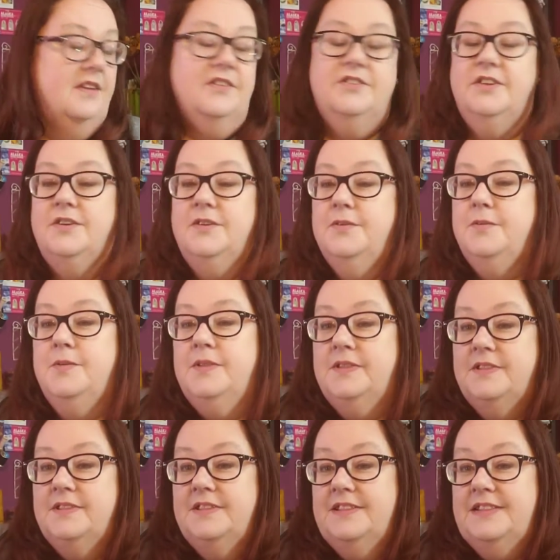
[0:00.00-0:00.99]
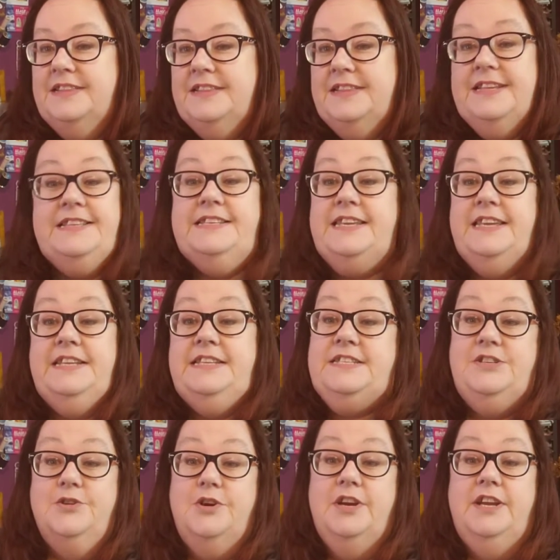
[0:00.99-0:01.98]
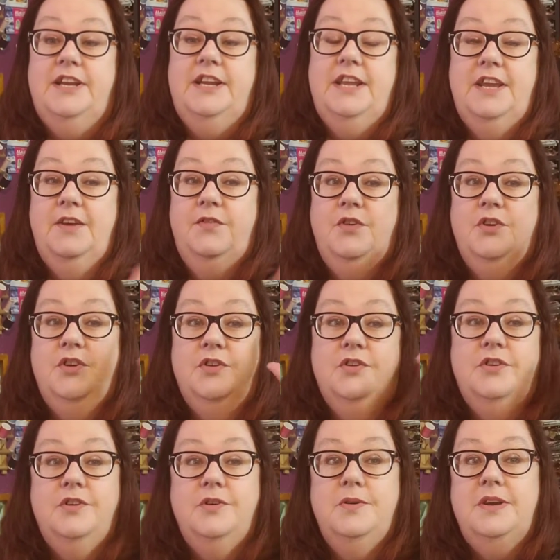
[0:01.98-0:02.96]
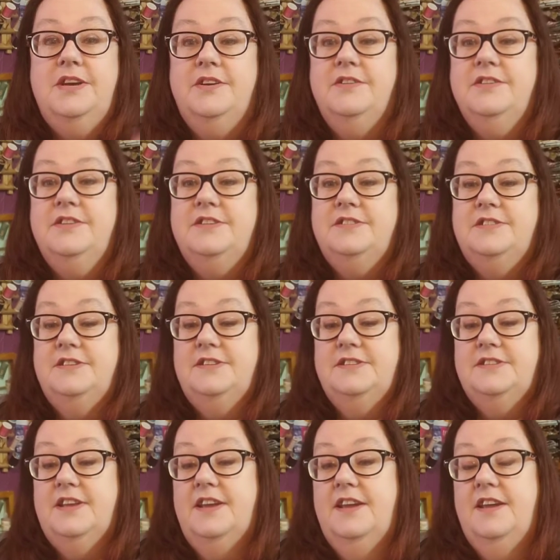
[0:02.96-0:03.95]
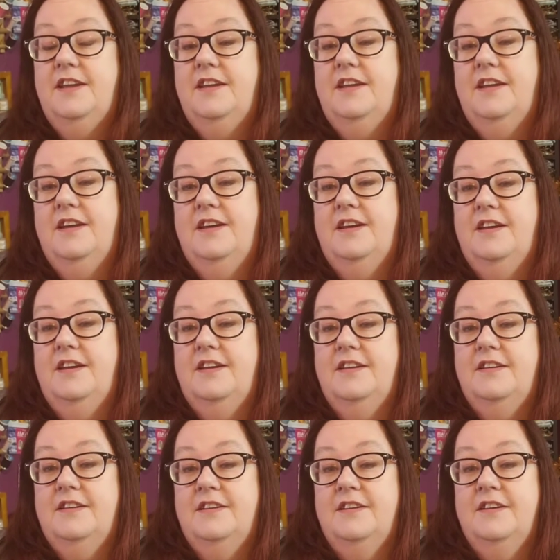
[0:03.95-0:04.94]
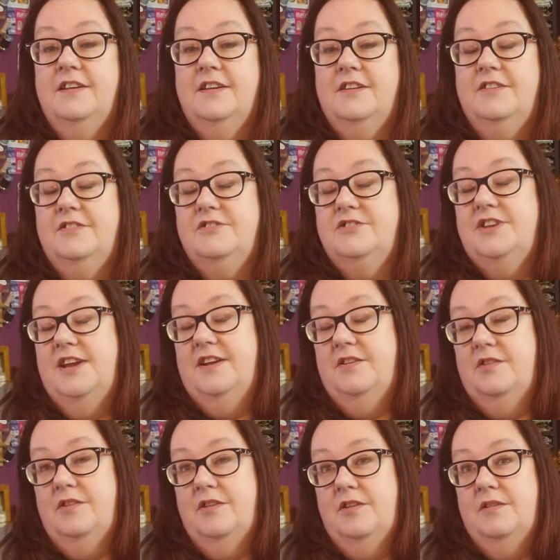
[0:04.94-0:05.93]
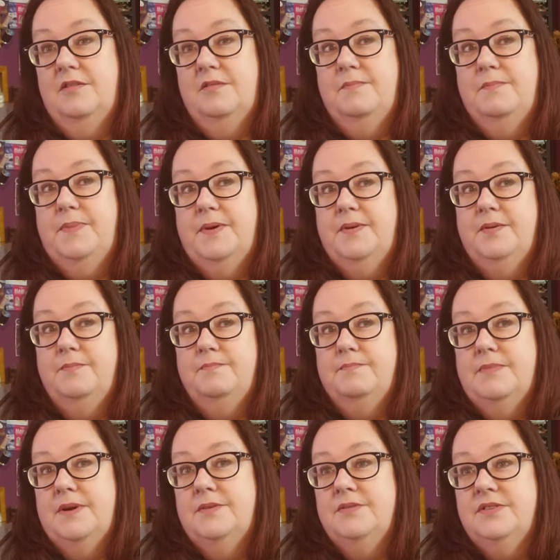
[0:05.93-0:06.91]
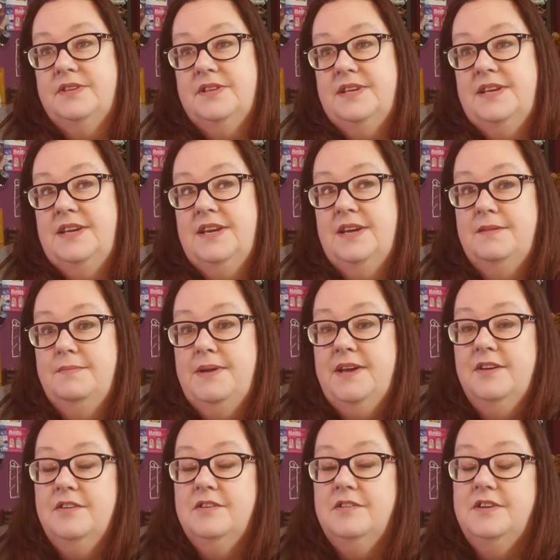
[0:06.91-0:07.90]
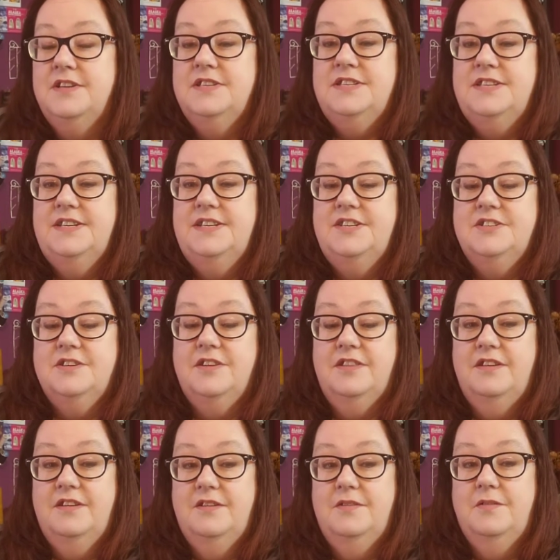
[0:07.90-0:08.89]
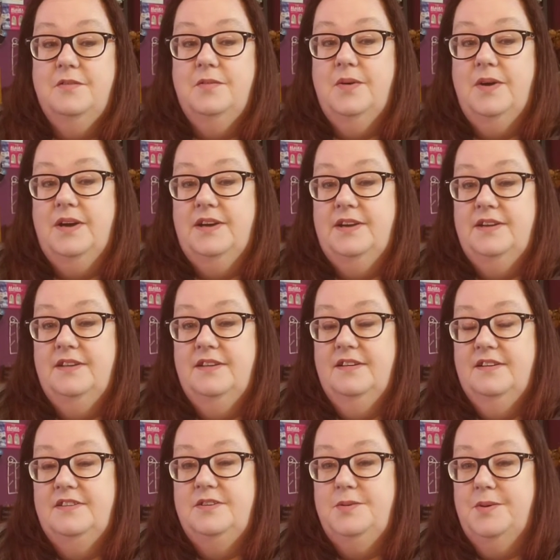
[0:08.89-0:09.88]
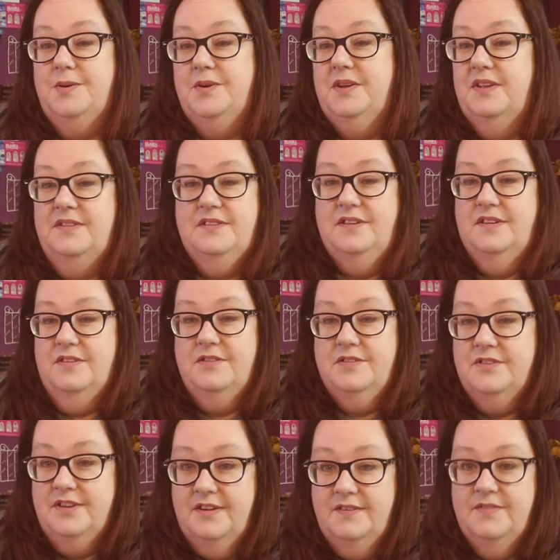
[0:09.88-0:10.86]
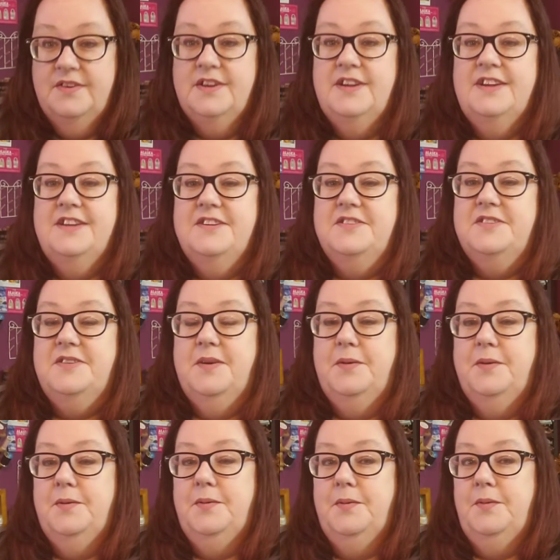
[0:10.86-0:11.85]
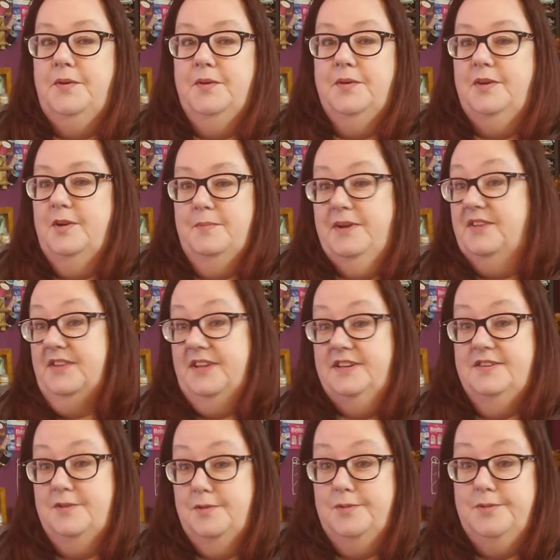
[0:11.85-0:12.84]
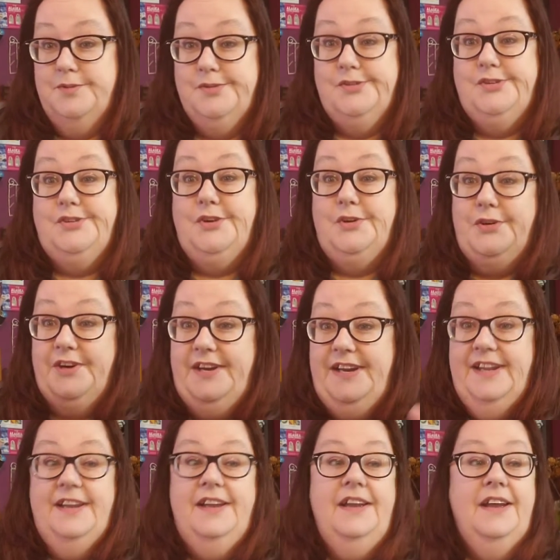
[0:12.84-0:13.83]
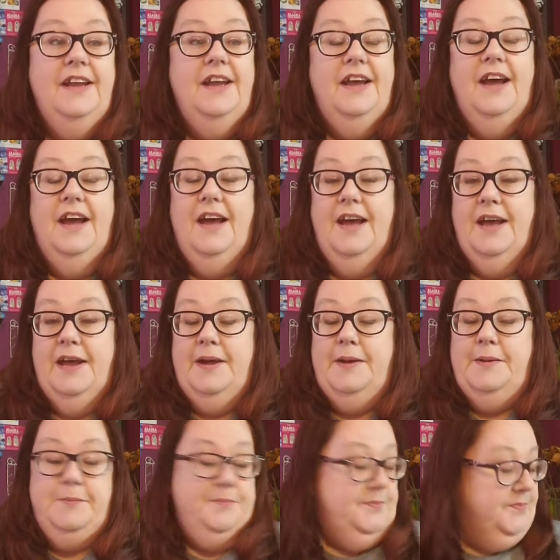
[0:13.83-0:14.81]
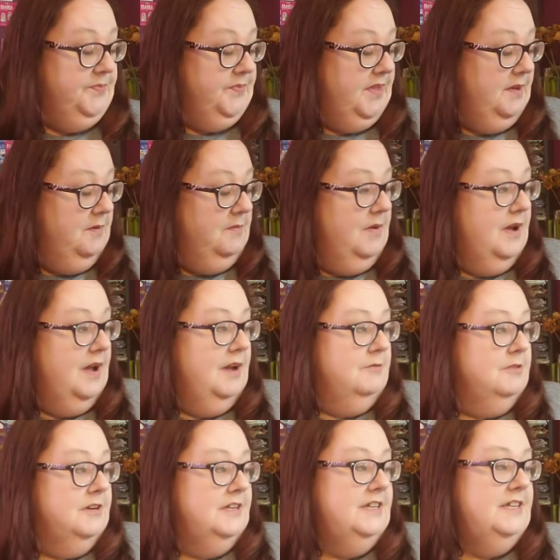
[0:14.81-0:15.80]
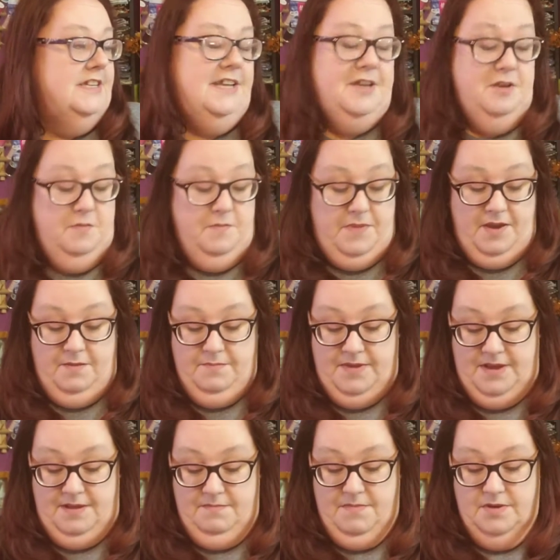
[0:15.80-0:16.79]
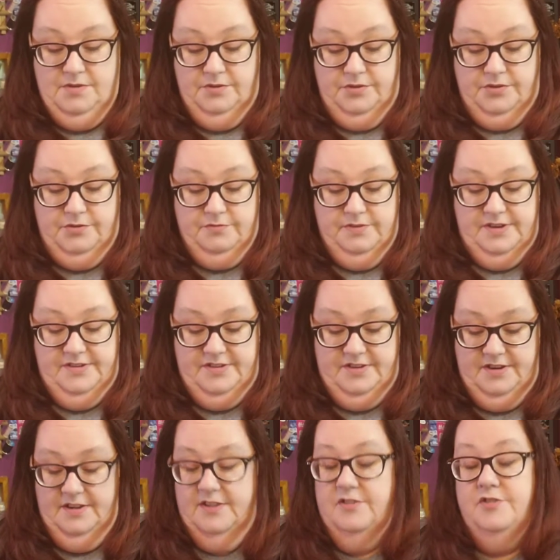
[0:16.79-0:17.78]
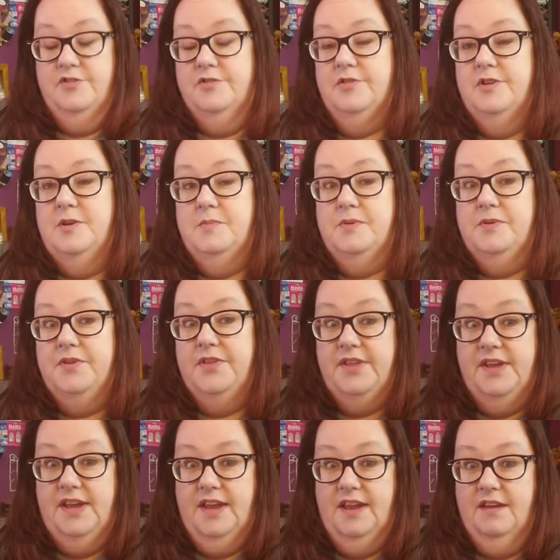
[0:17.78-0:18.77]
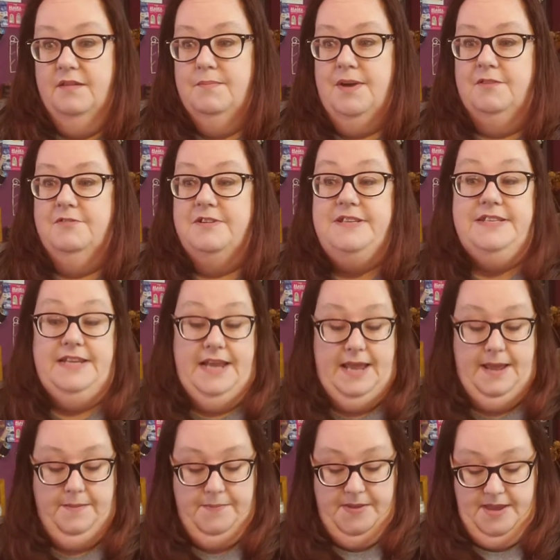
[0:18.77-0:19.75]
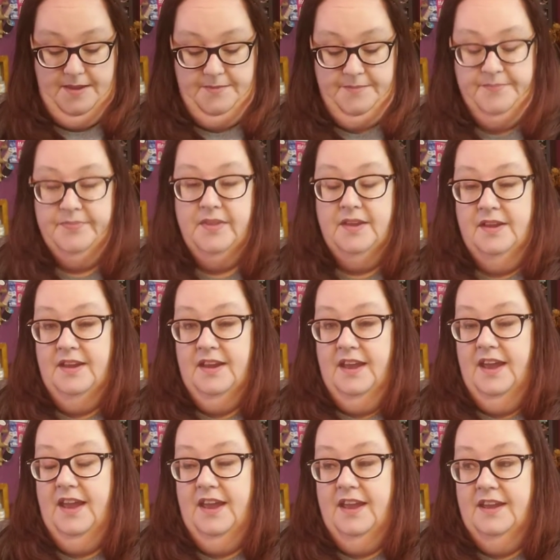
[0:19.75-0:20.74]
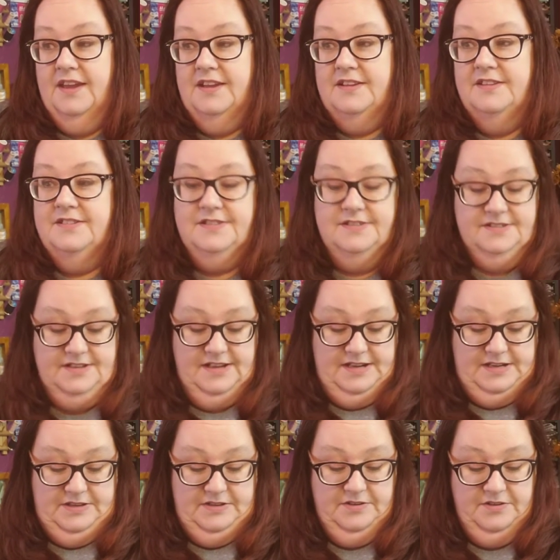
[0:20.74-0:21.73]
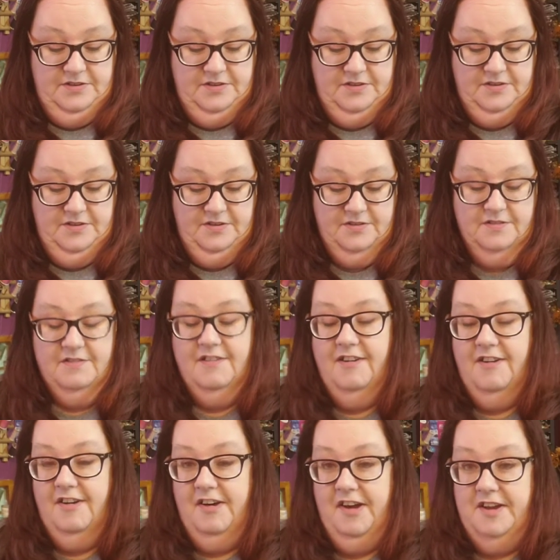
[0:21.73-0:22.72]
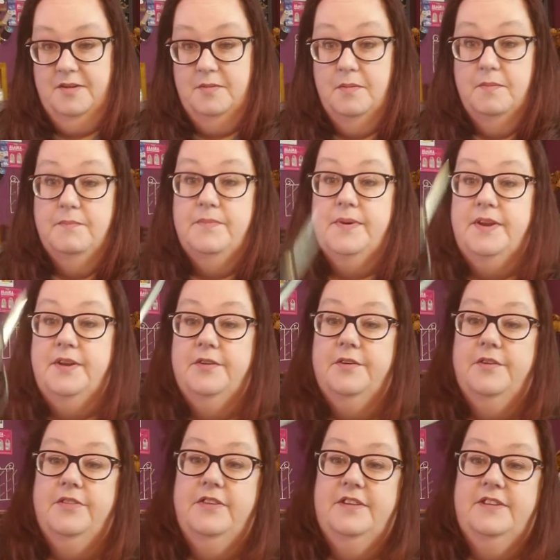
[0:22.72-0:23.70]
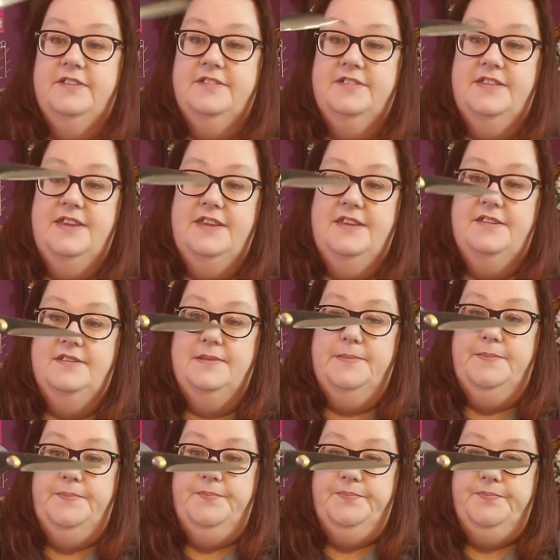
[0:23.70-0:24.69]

So let's get started. If you're new here, this is a channel mostly about cross stitch, although I do all kinds of other stuff, so you'll hear about that too. Sorry. I wanted to tell you about my most recent enjoyable thing, my recent happy. And this is kind of odd, but it's these.